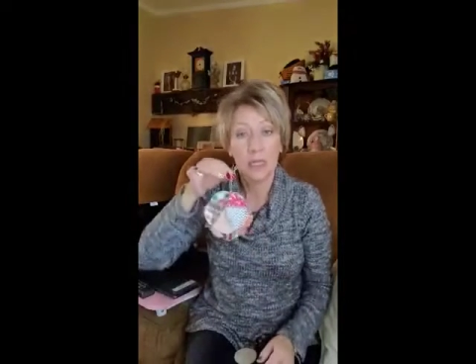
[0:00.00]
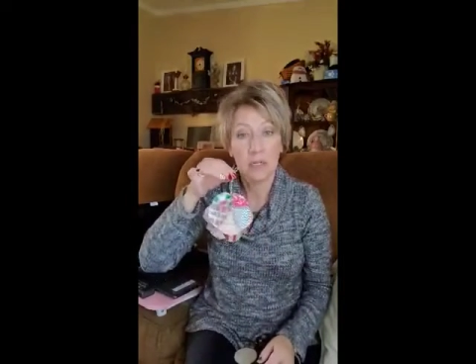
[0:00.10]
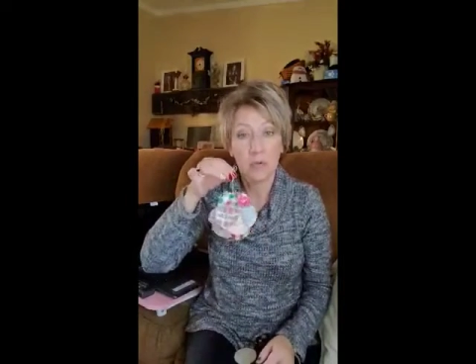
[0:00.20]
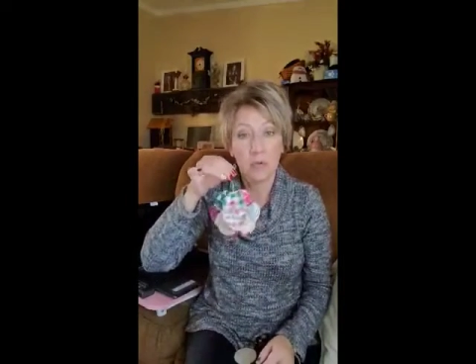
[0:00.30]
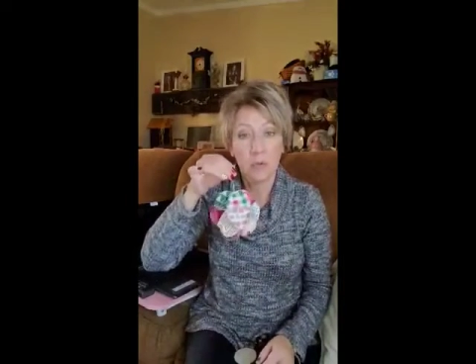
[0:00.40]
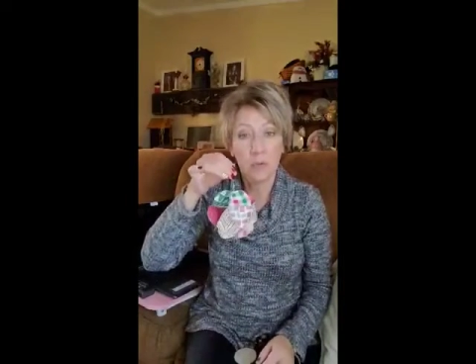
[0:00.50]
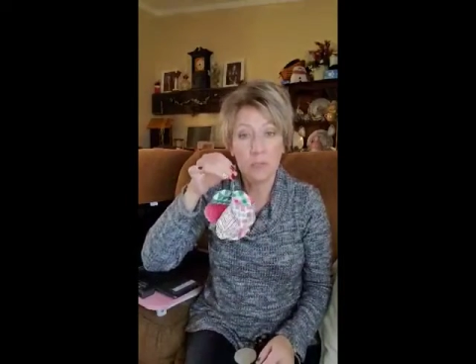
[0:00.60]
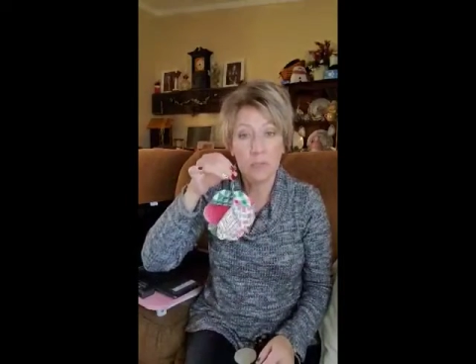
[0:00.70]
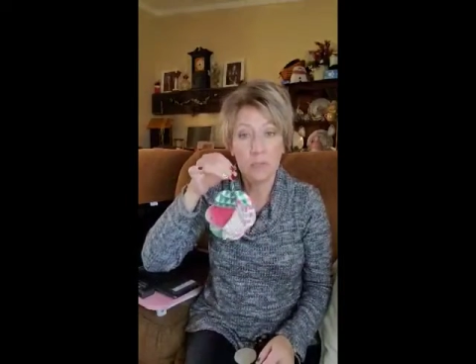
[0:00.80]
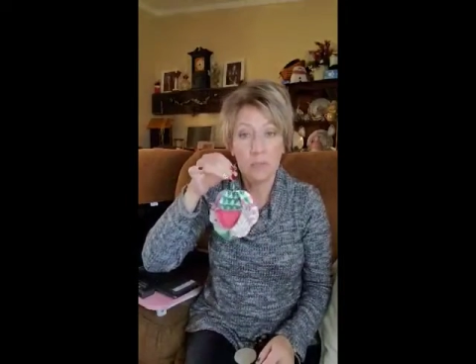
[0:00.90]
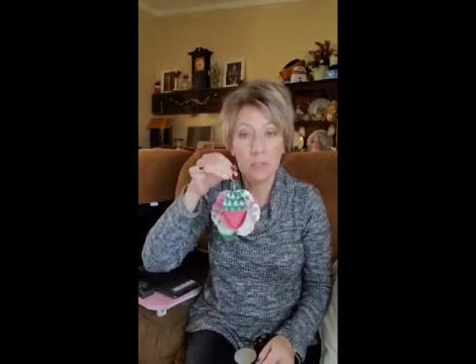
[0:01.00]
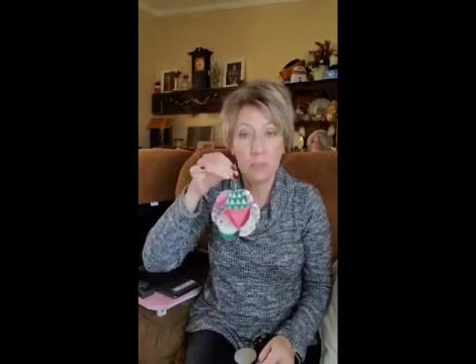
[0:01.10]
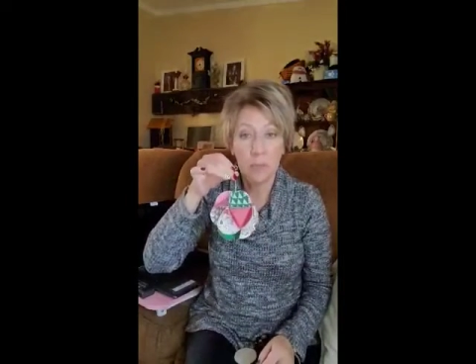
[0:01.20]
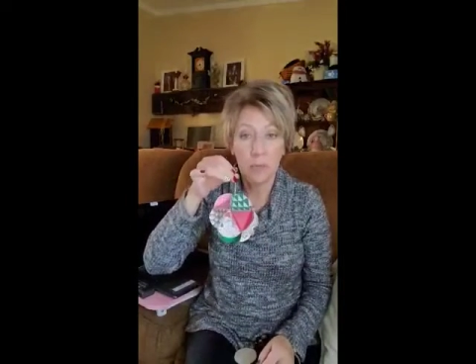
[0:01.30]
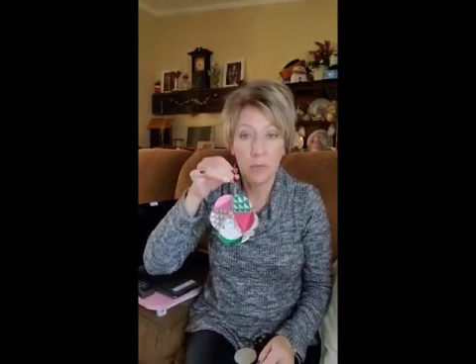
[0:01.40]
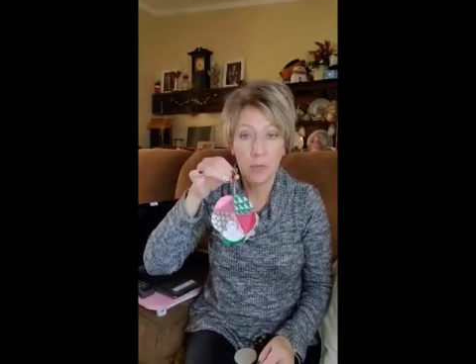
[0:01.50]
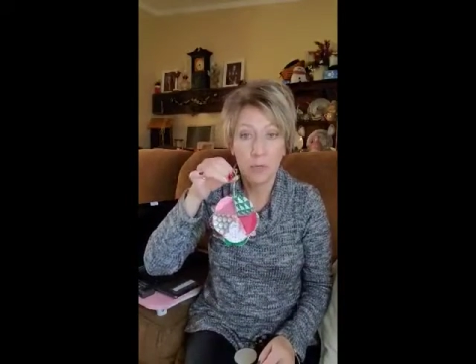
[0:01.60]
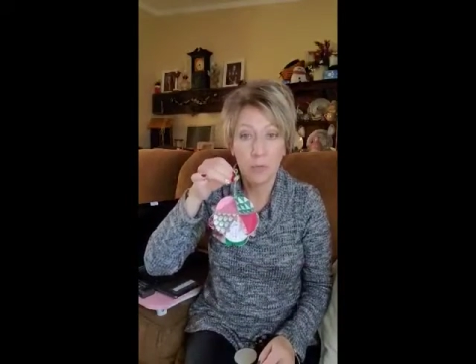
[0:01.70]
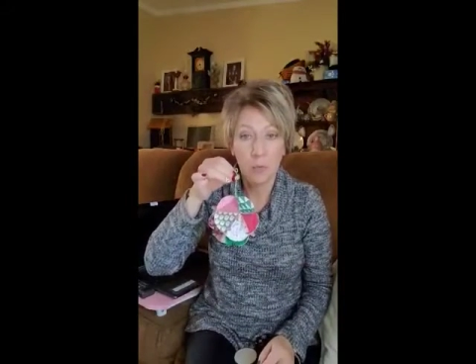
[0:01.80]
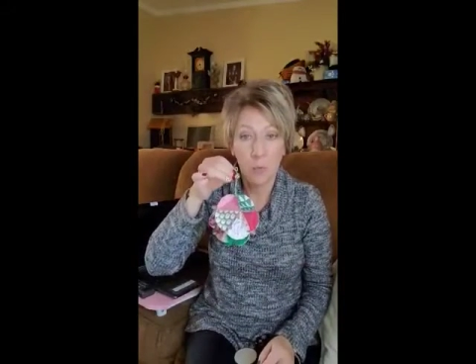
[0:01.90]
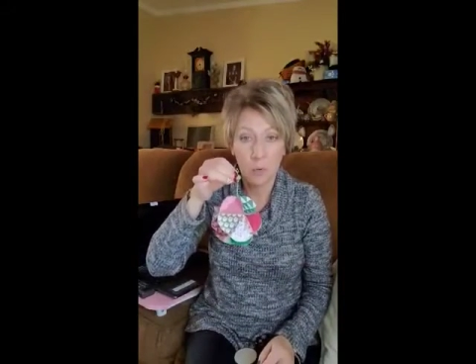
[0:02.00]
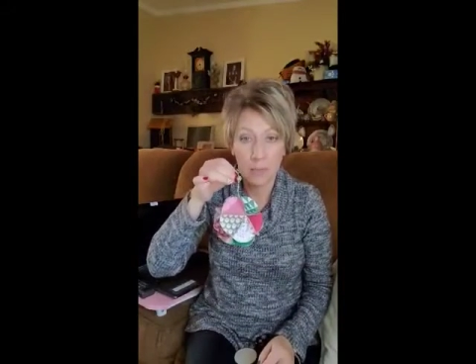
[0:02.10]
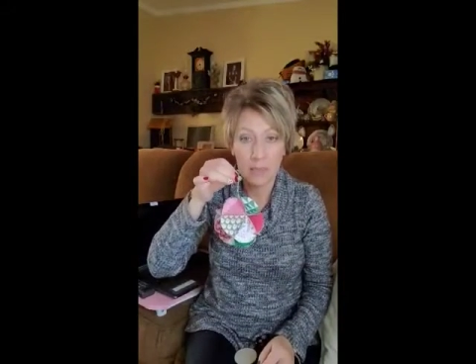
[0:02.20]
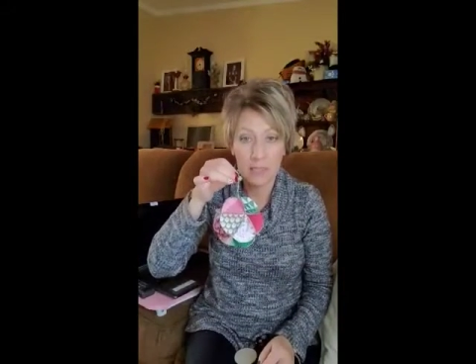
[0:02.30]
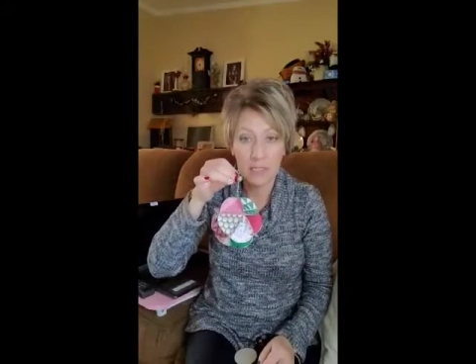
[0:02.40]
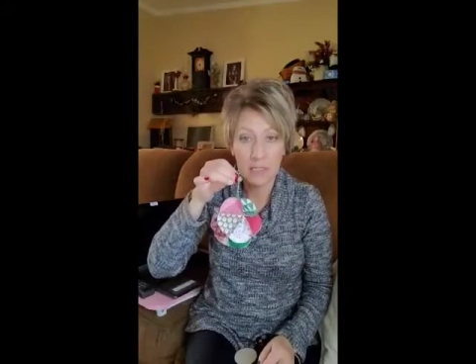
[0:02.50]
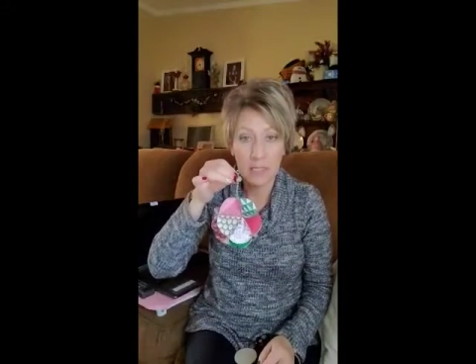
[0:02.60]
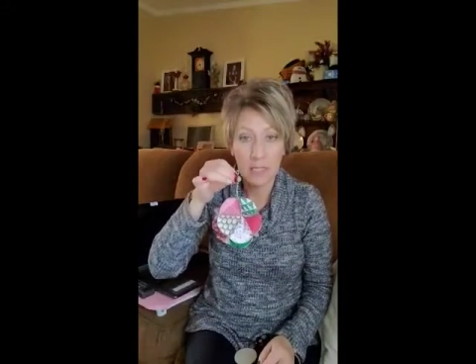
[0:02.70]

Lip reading: little Christmas ball ornament.